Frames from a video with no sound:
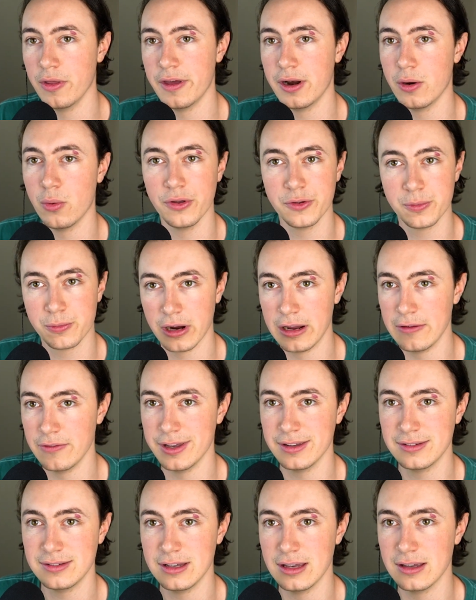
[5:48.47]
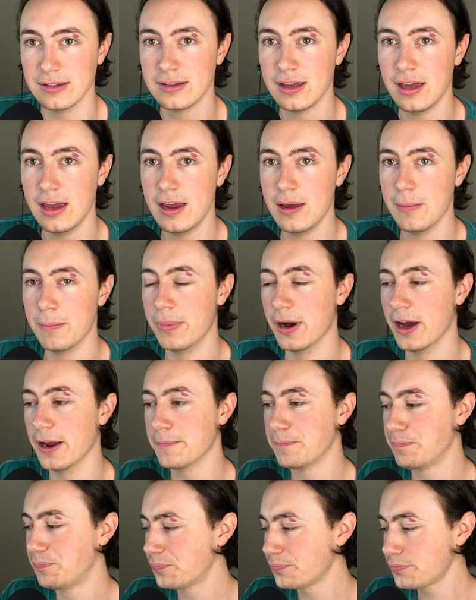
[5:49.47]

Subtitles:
than it was previous years, but